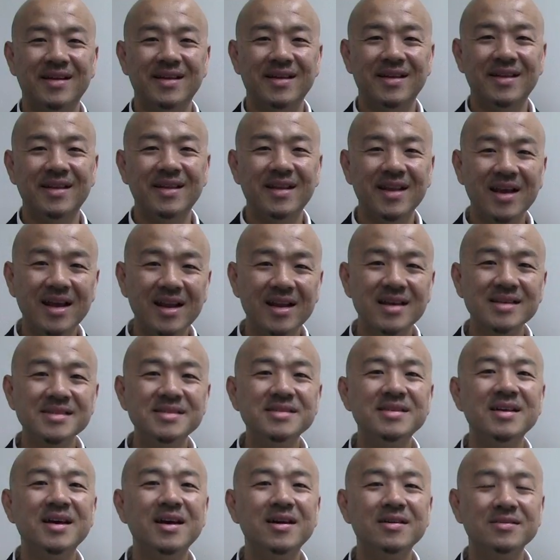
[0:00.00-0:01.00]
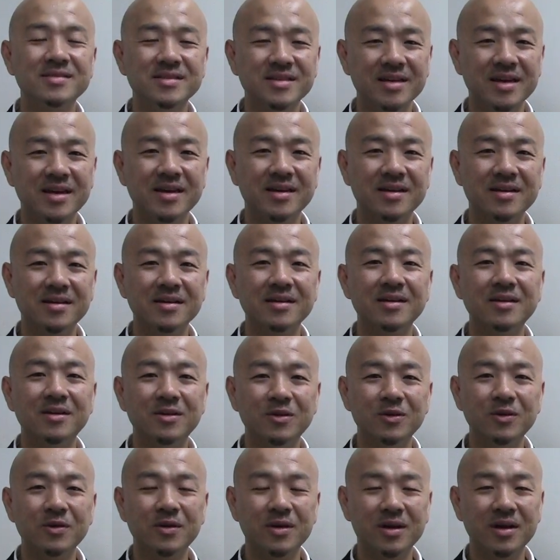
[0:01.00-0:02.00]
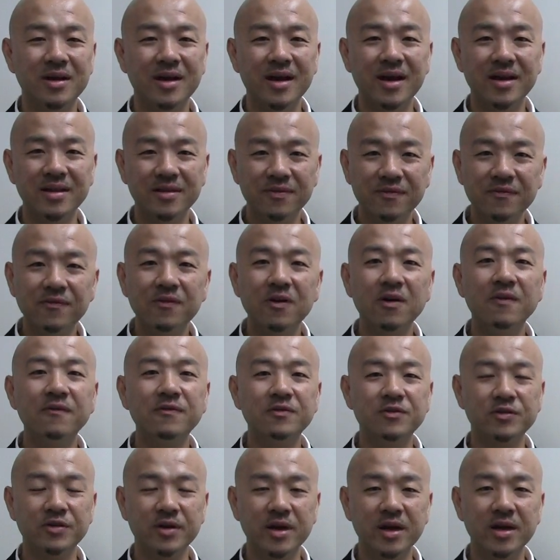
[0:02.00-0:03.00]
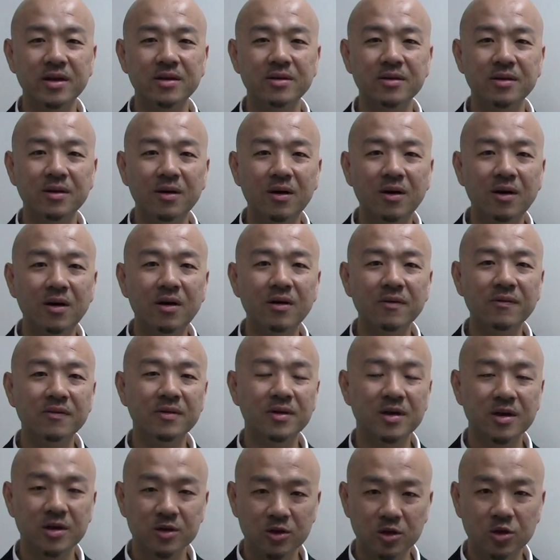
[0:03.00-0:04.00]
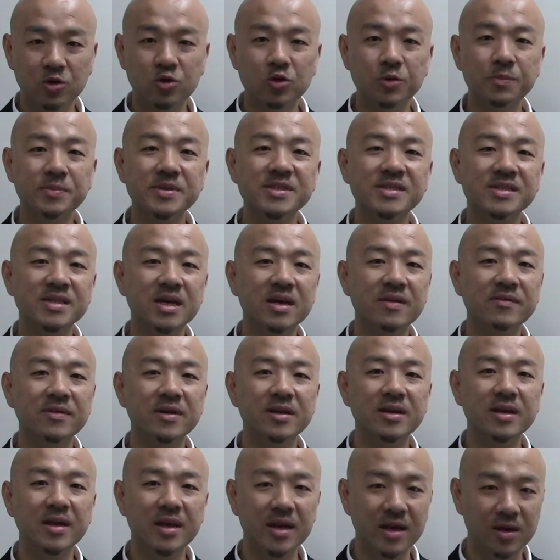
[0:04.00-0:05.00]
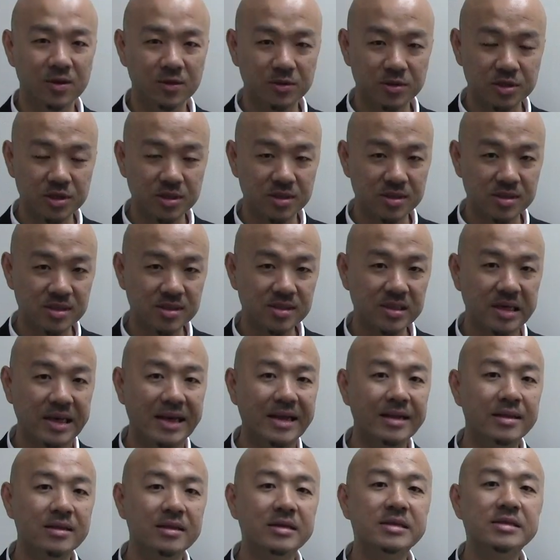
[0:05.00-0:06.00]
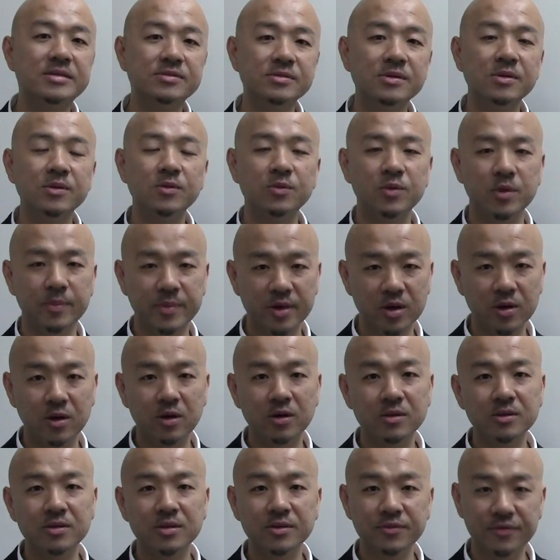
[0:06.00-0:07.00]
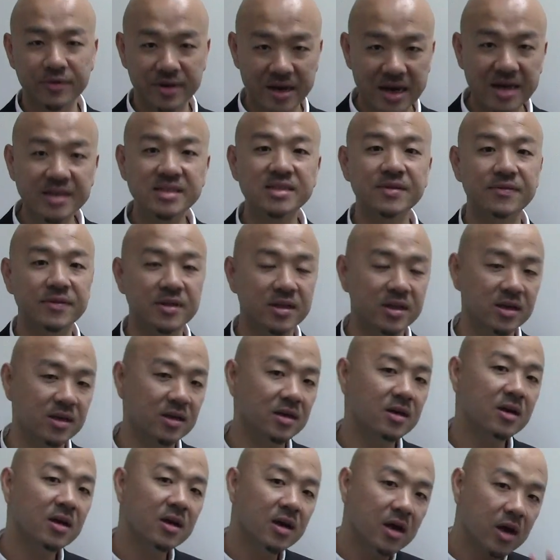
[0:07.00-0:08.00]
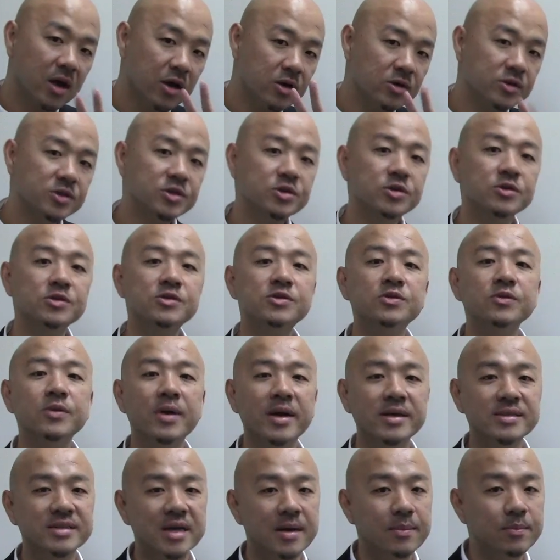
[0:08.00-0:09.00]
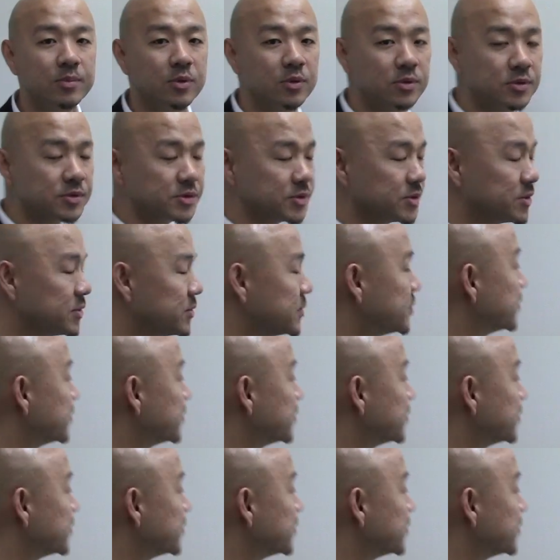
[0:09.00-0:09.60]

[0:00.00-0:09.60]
Let us now take a look at the fourth trend of your group 7 halogens, and this will be on the reactivity. We're going to choose 2 examples